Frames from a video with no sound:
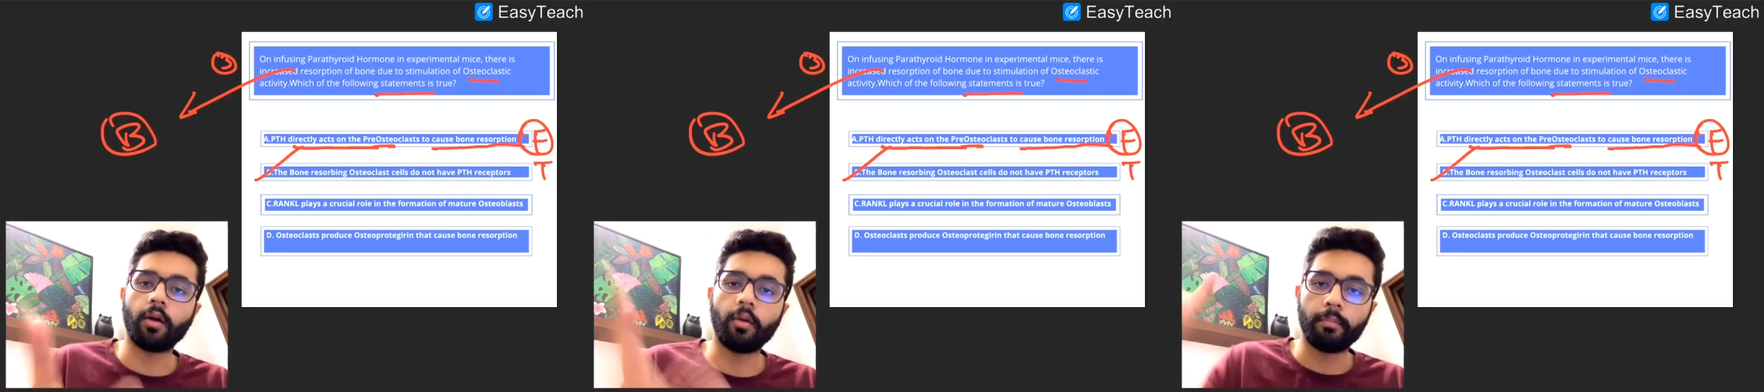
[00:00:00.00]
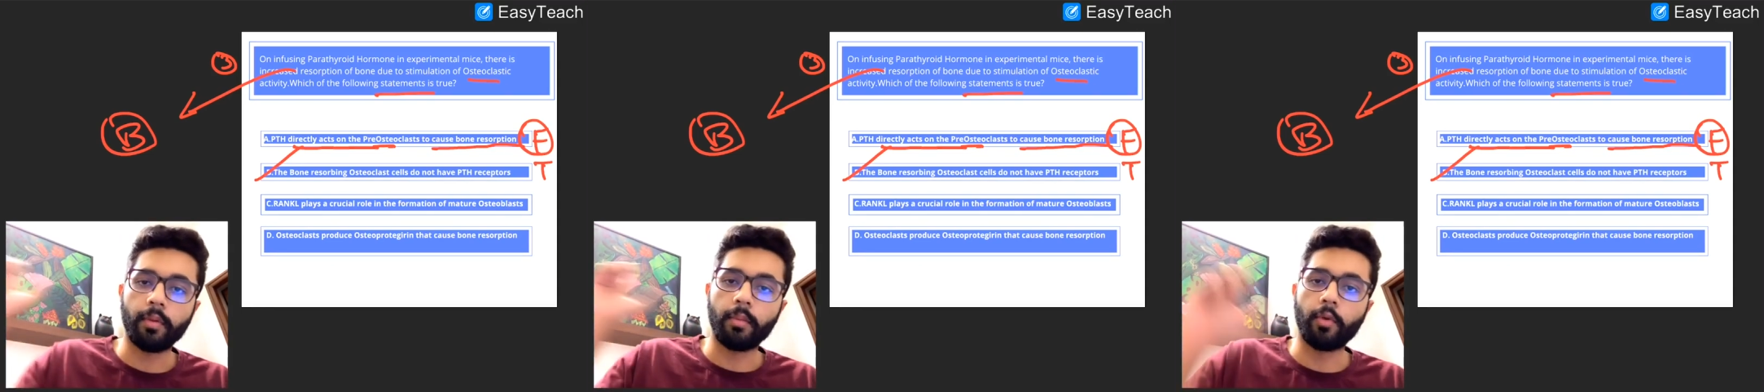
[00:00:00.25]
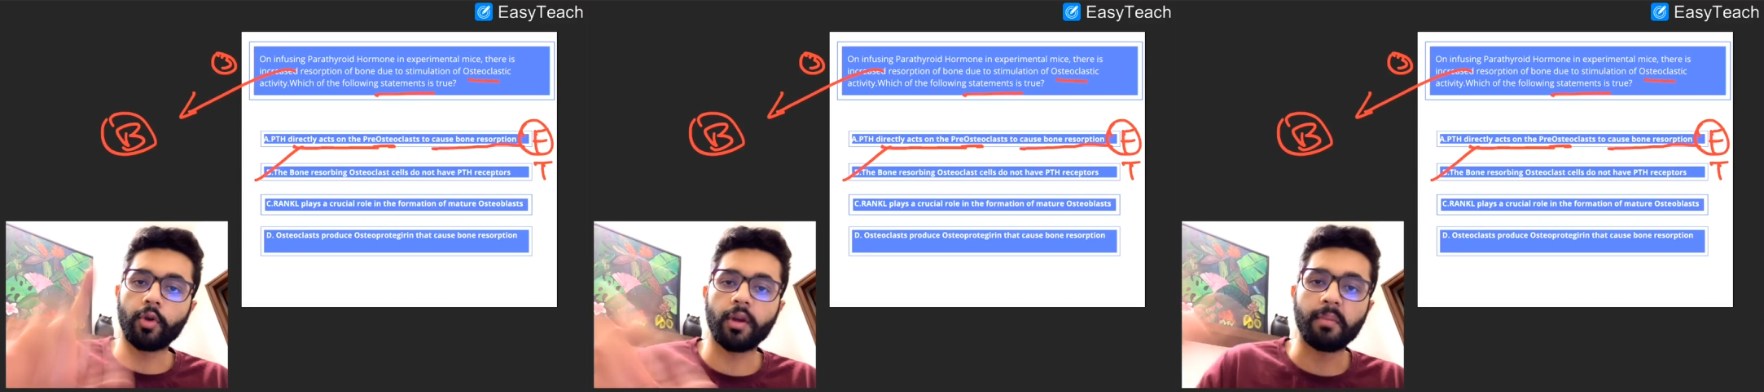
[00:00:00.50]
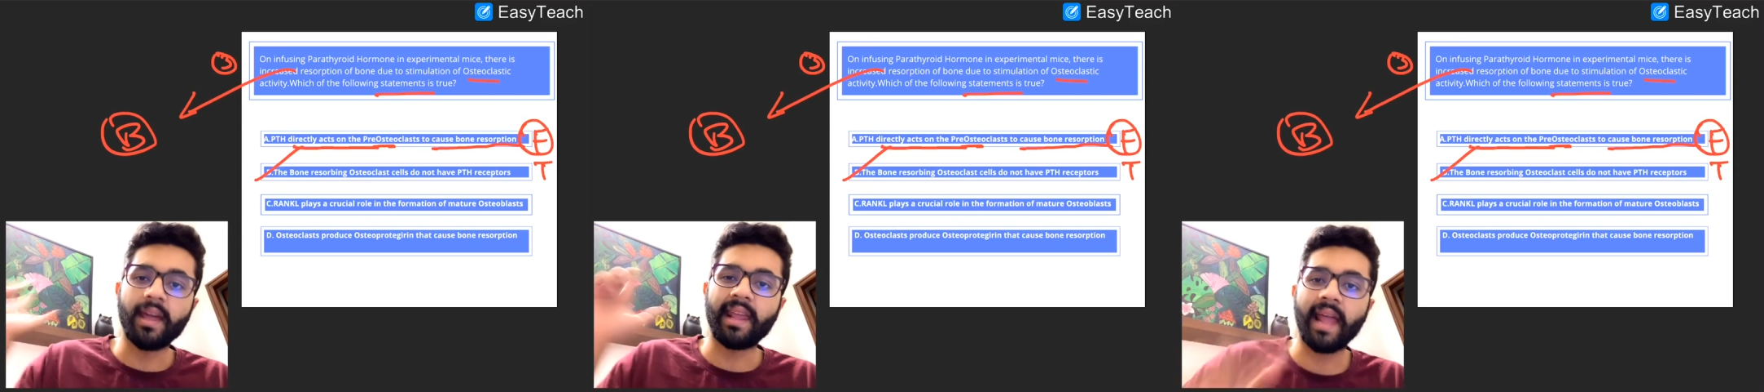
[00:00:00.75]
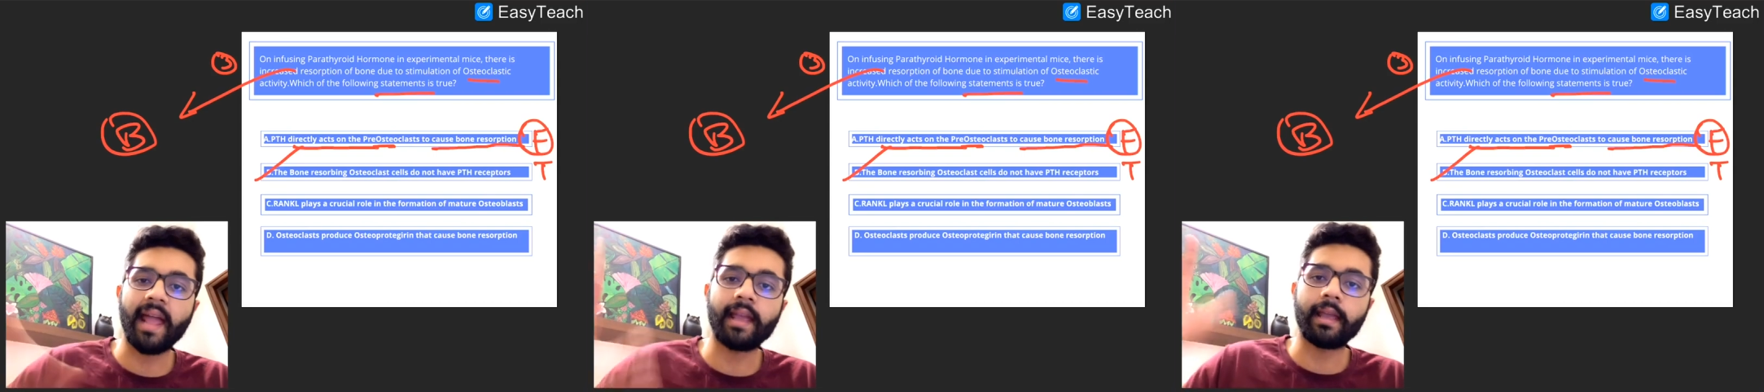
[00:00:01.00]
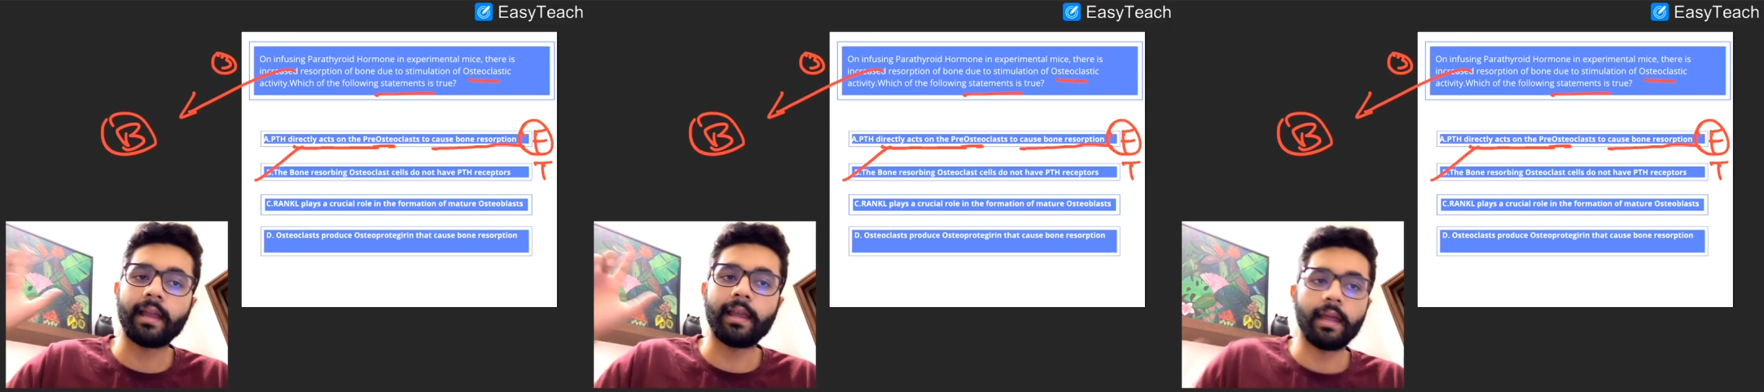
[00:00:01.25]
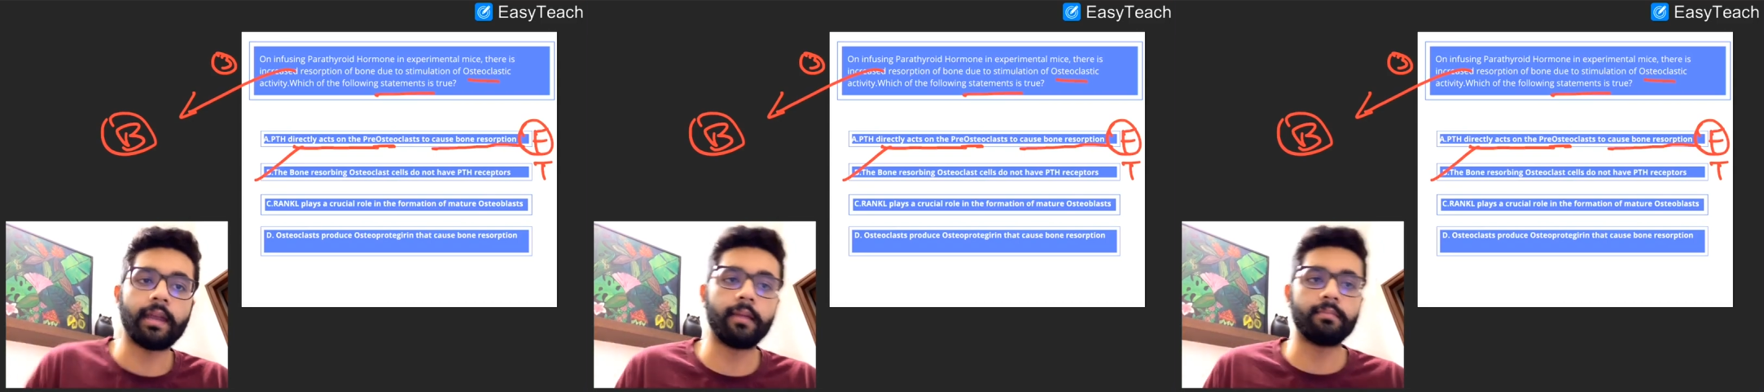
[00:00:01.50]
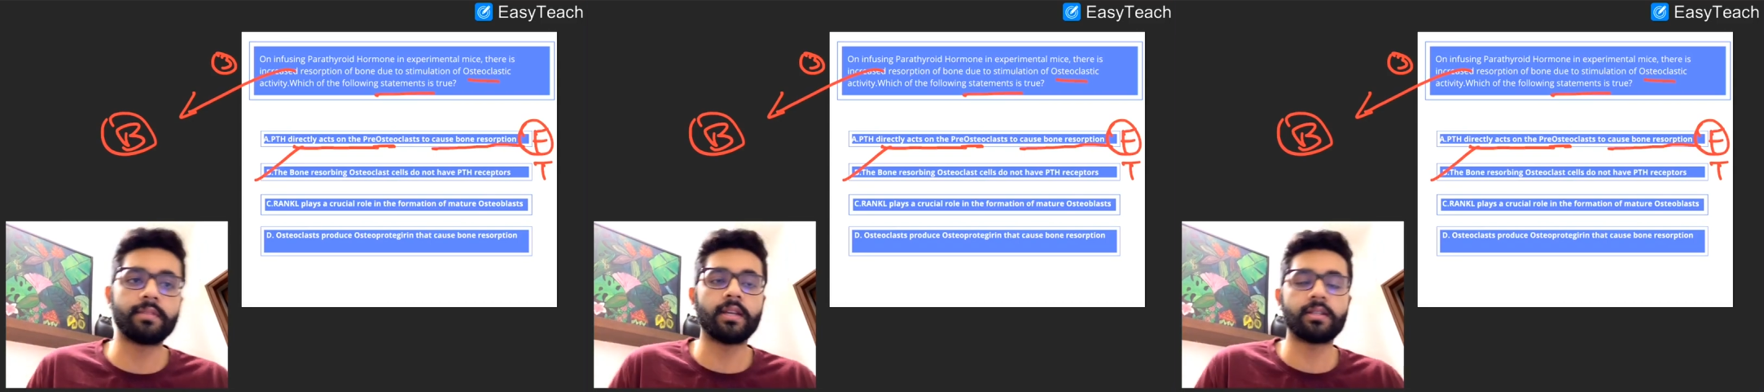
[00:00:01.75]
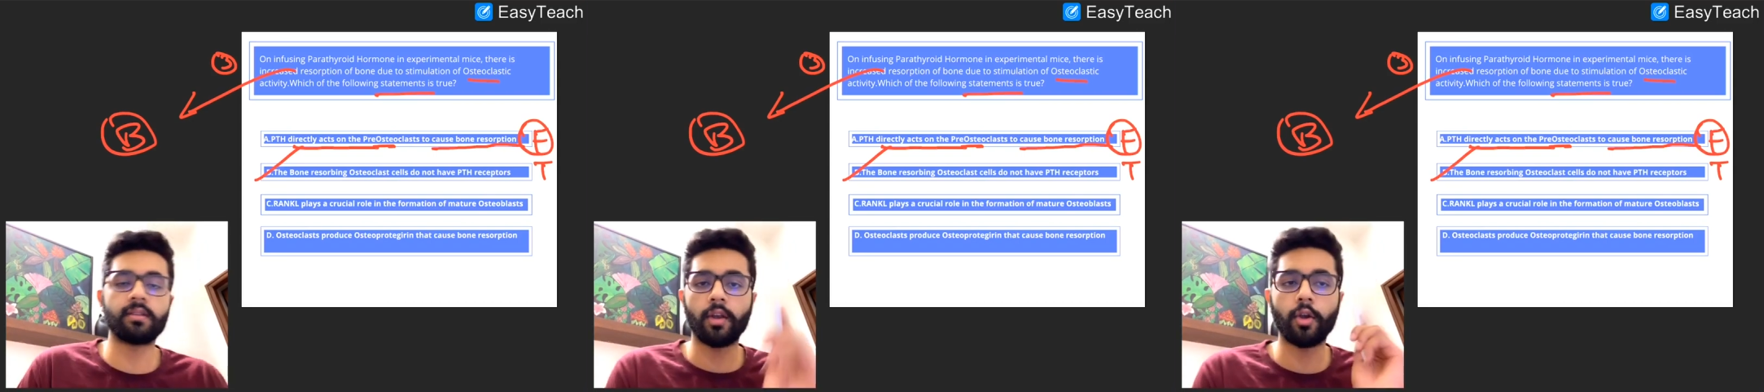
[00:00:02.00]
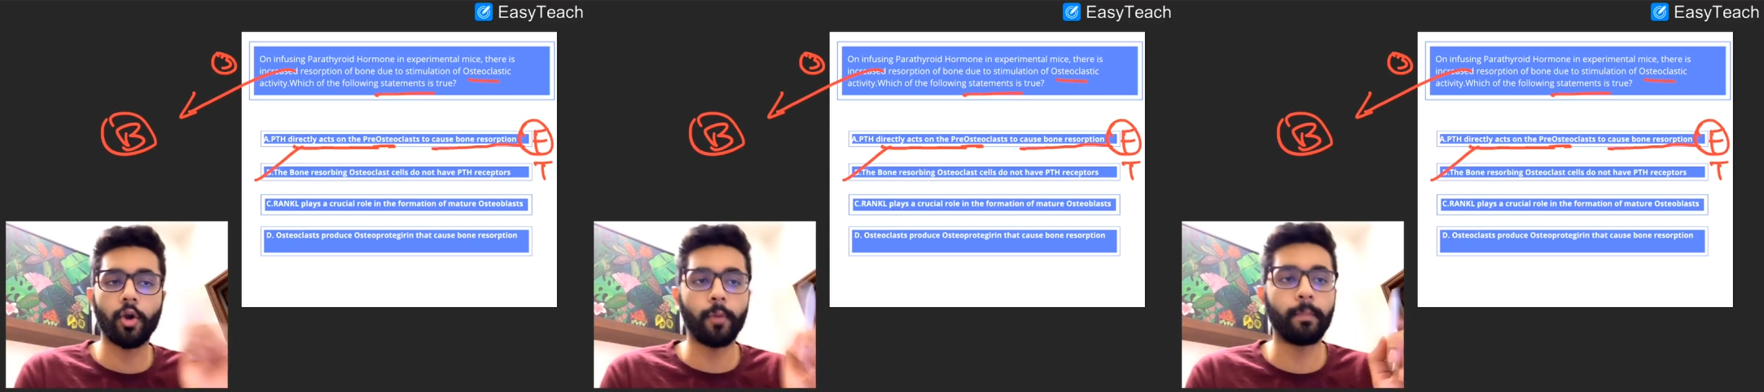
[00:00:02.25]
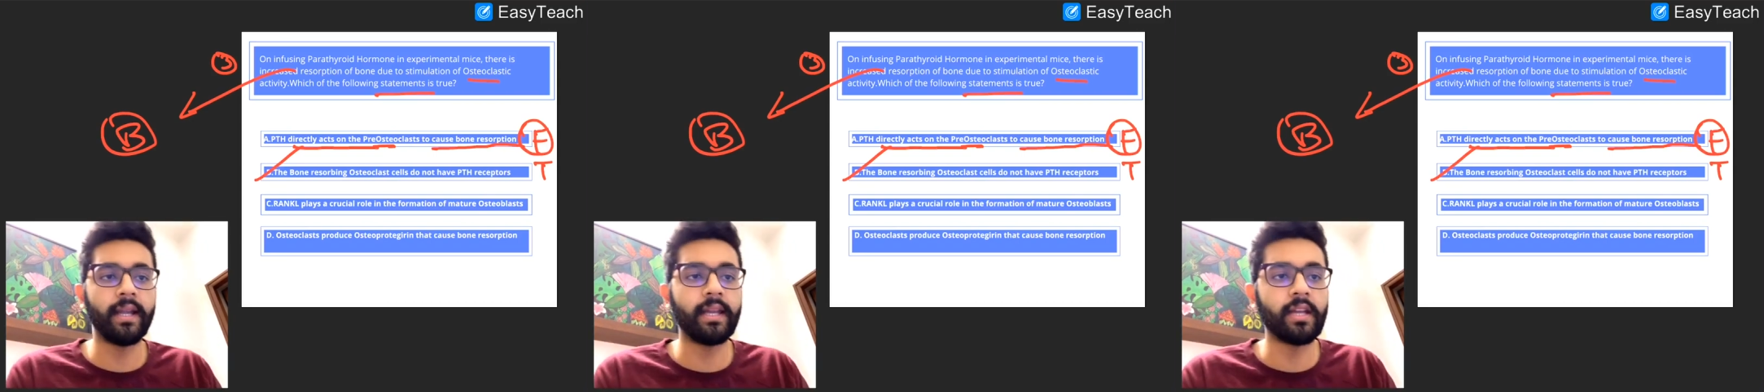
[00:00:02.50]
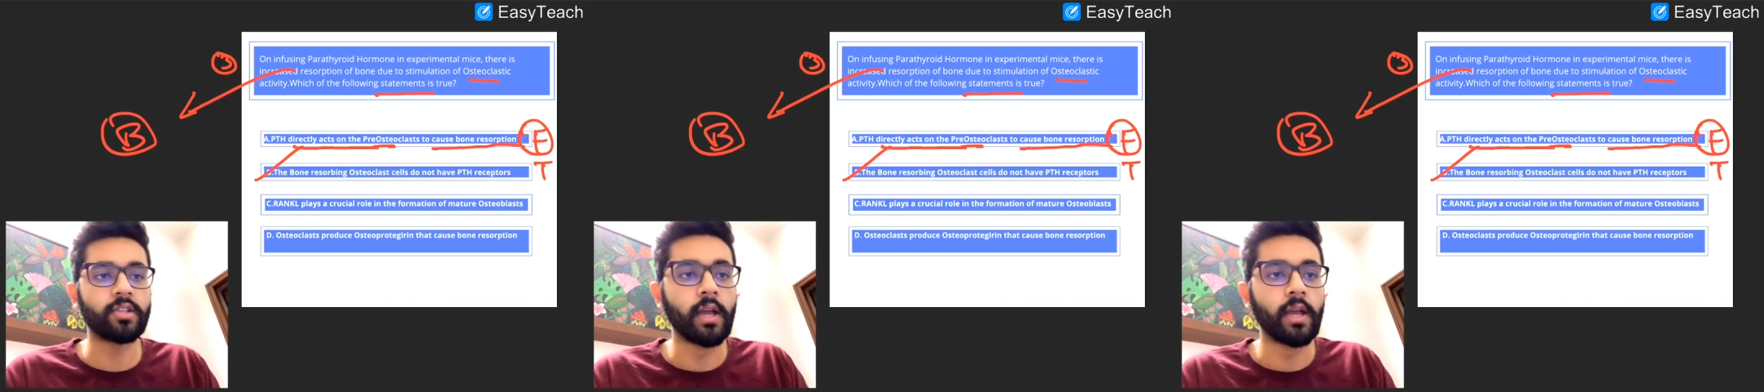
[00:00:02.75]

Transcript: promoted by RankL and MCSF and not PTH.